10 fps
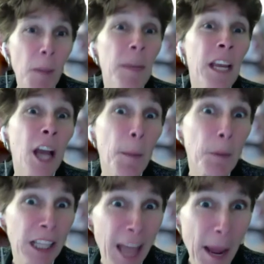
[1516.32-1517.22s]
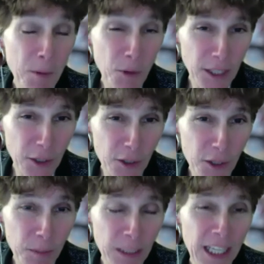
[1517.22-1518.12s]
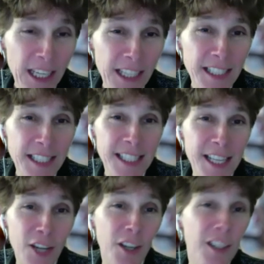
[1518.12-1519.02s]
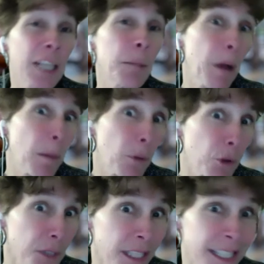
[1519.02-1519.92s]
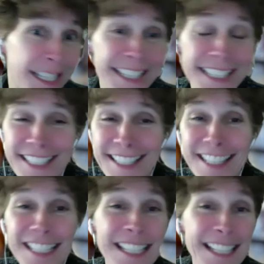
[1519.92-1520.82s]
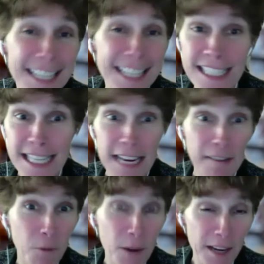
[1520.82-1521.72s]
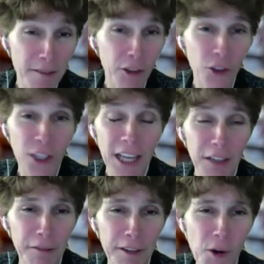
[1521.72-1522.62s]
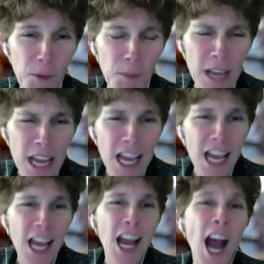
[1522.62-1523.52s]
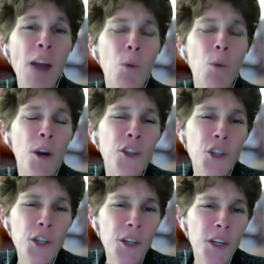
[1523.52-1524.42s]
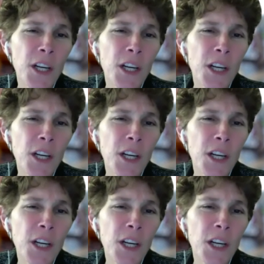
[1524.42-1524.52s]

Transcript: become collaborators because they're in bubbles and this is like a safe way of learning how to film. I wonder